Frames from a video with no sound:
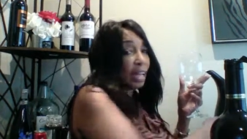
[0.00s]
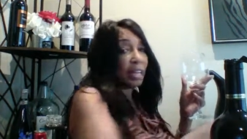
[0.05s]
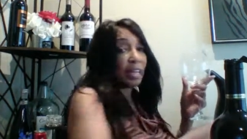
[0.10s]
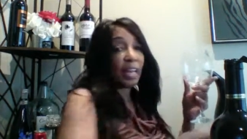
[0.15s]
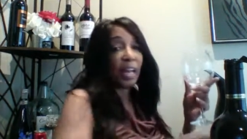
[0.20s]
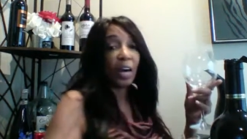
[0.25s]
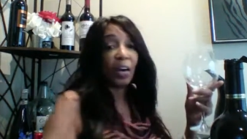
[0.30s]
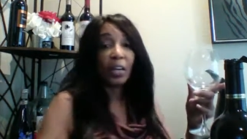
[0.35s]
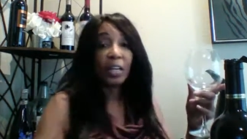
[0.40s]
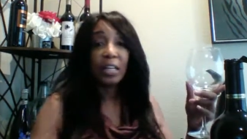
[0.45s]

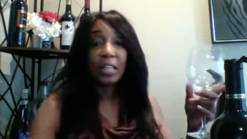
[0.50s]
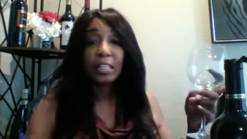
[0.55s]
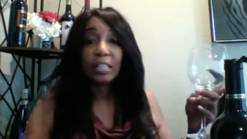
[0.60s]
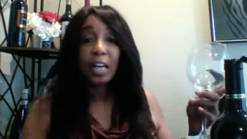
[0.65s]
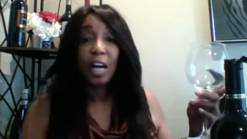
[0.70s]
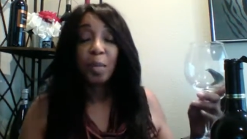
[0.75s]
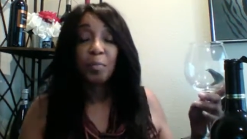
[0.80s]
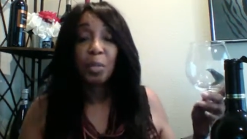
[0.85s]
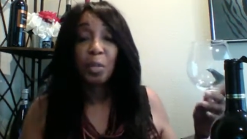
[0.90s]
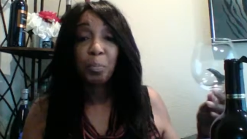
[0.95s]
Now,
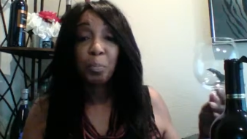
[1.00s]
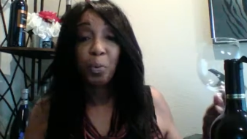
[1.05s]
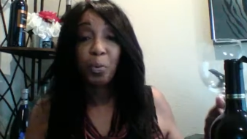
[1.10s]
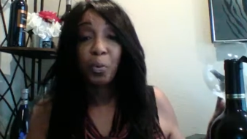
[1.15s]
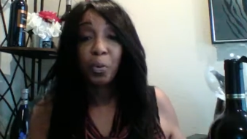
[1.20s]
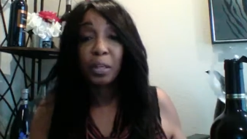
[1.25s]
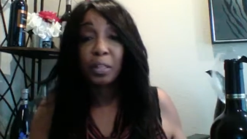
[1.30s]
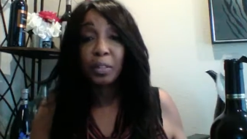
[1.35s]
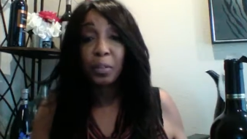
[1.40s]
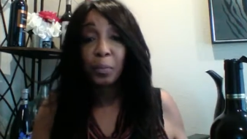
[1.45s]
anytime you're
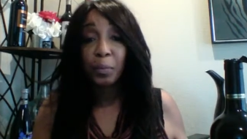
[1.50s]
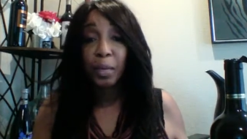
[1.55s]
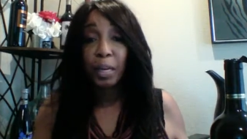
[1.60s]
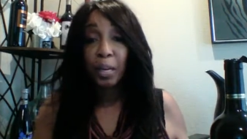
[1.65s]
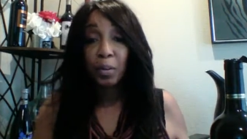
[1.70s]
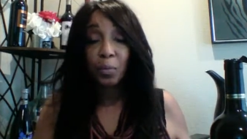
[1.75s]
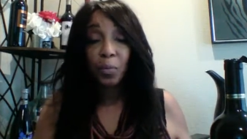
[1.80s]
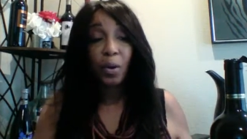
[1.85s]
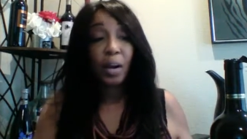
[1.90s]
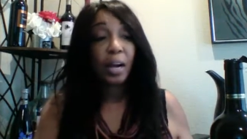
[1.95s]
pouring the
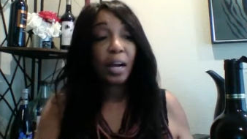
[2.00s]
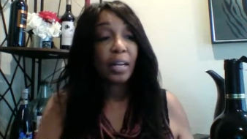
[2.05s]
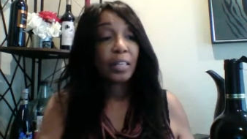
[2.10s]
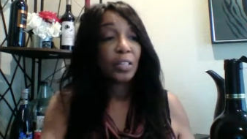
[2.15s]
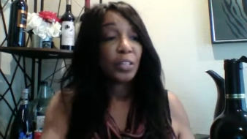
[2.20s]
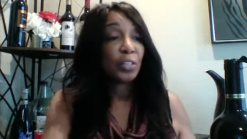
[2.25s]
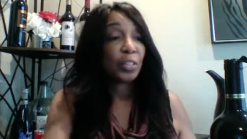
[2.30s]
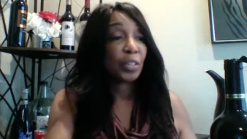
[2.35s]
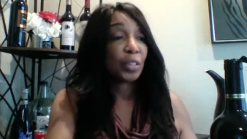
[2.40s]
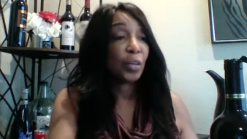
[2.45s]
red wine,
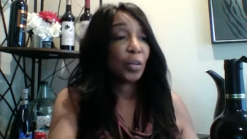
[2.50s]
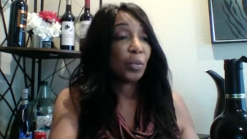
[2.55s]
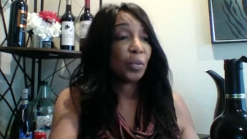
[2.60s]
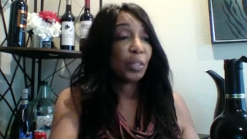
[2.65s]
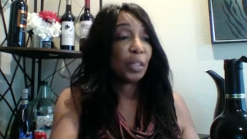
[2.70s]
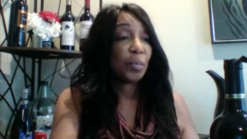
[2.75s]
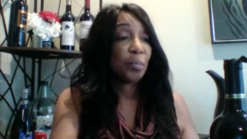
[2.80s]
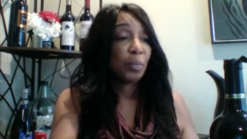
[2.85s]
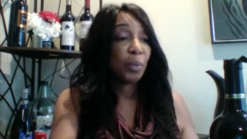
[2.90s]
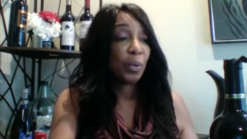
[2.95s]
you should
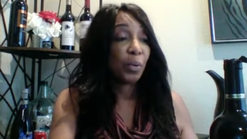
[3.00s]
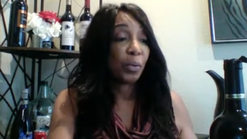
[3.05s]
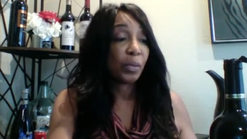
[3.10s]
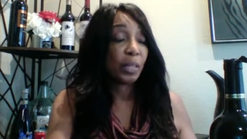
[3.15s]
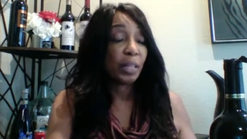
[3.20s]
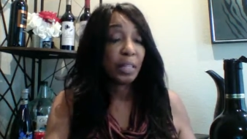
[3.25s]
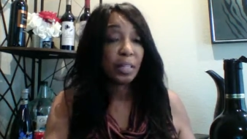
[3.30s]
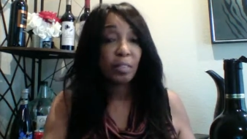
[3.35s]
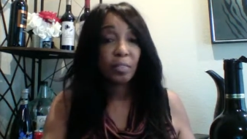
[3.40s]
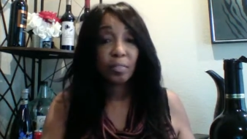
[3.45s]
only
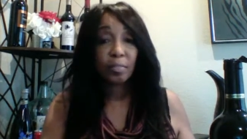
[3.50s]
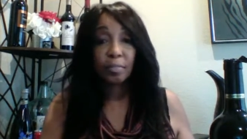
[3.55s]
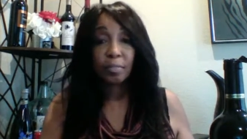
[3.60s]
pour it,